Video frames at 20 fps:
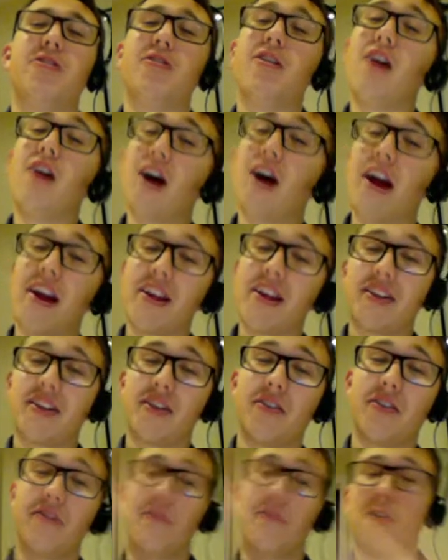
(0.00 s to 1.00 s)

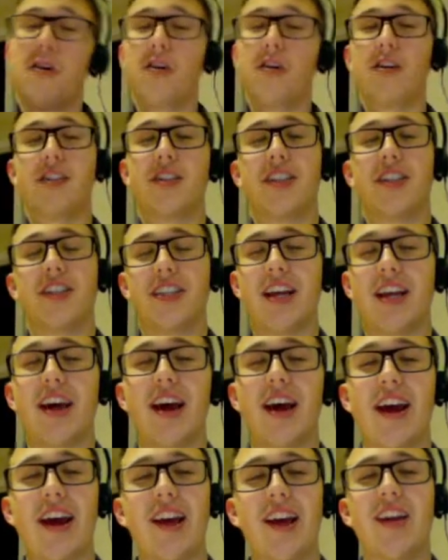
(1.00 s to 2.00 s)
liked the vlog
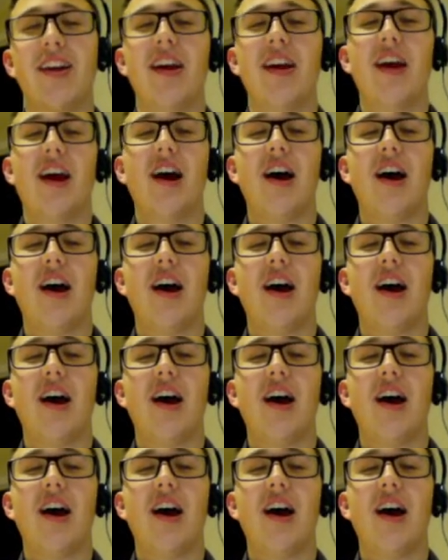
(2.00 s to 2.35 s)
today.